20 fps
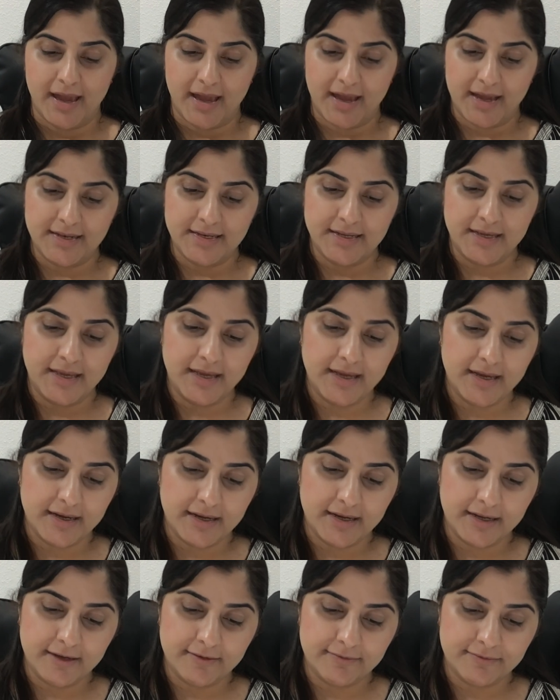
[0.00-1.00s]
And
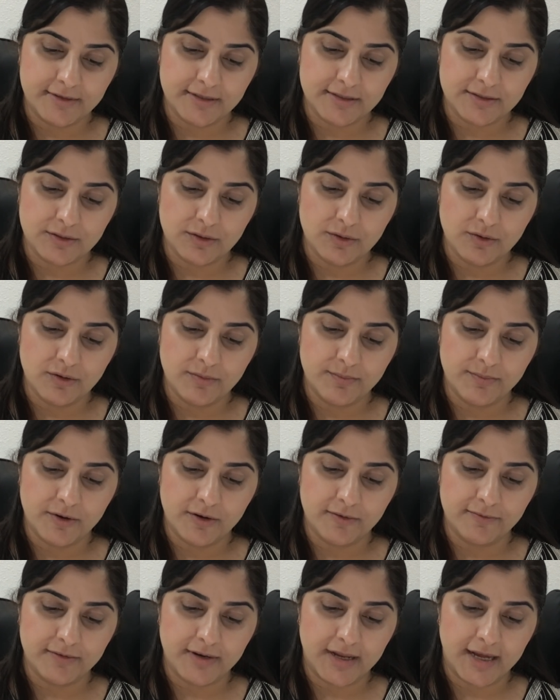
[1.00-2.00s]
here, if the slope
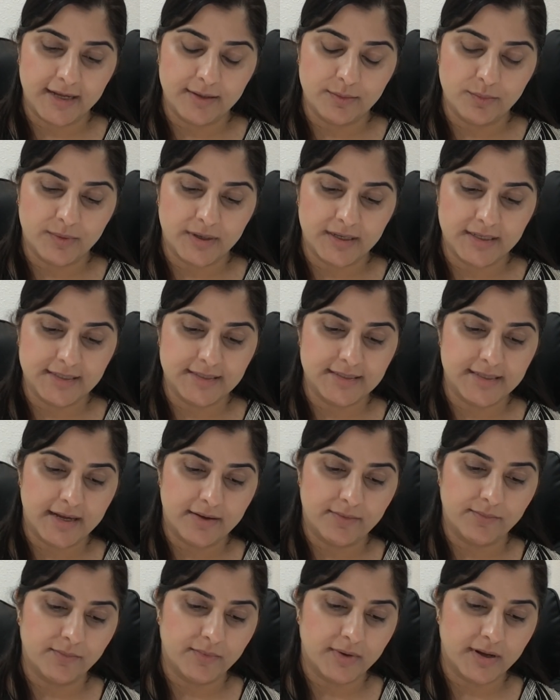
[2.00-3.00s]
of line 1 is
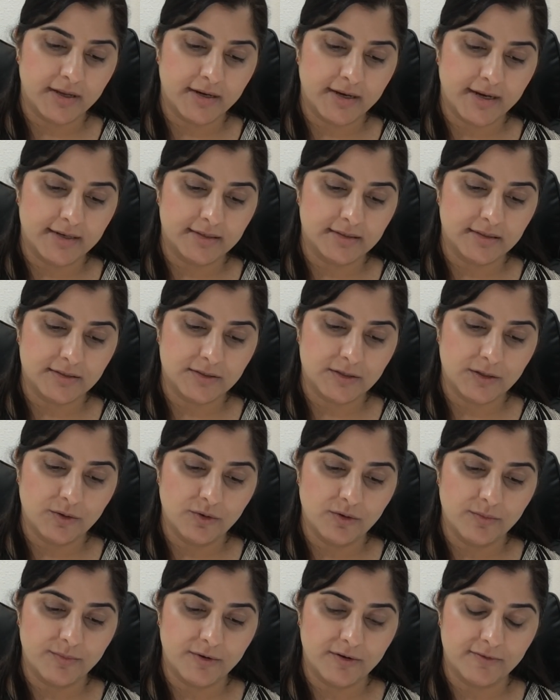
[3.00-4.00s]
m1 and the
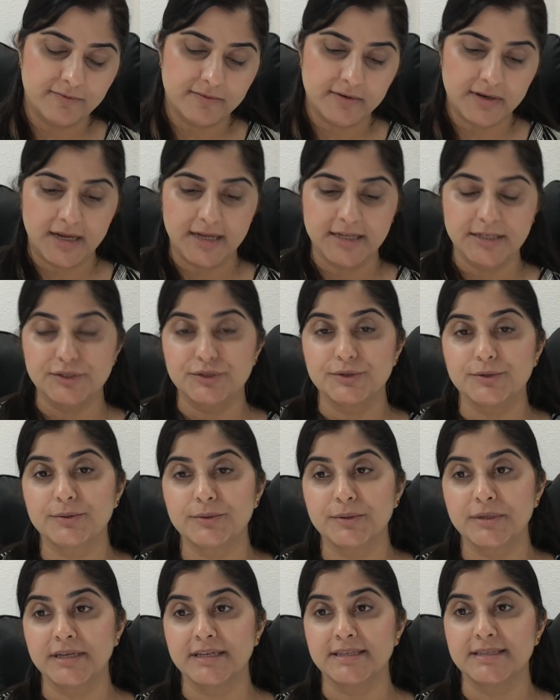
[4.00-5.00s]
slope of line
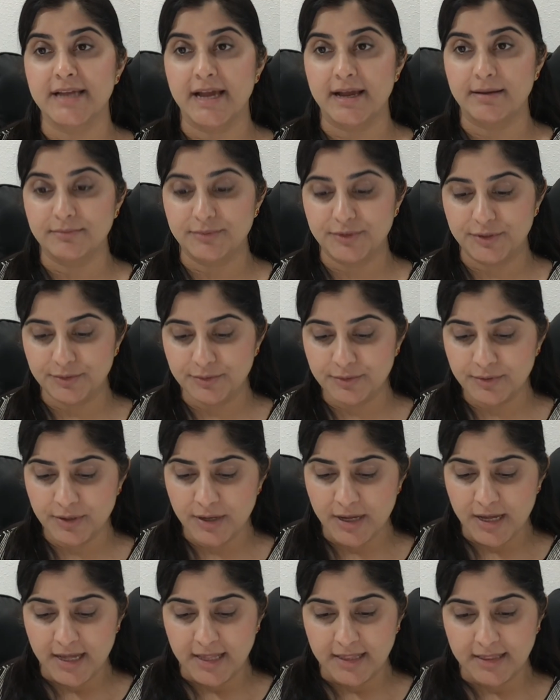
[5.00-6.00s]
2 is m2,
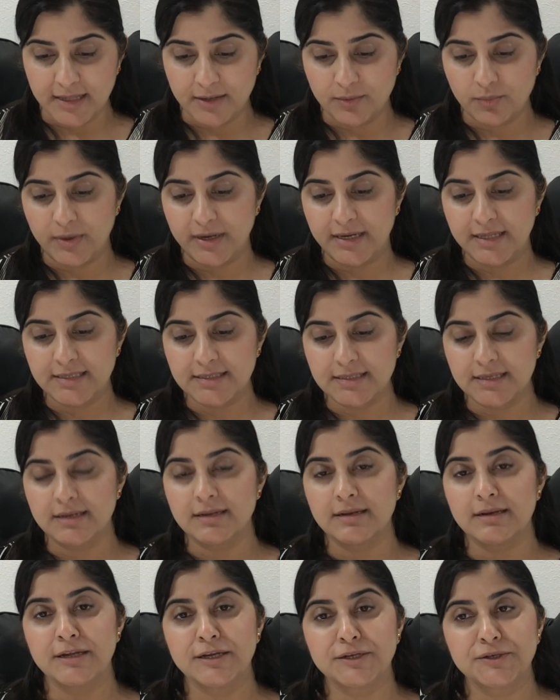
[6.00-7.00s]
then what is the
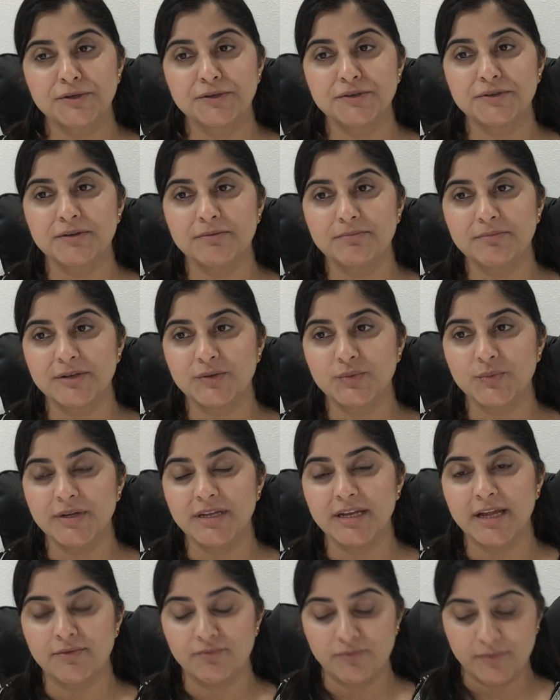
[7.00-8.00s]
relationship
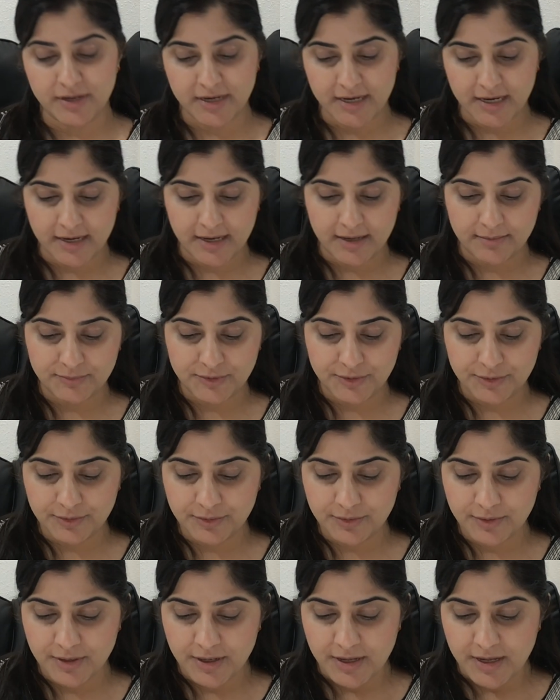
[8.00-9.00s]
between m1 and m2?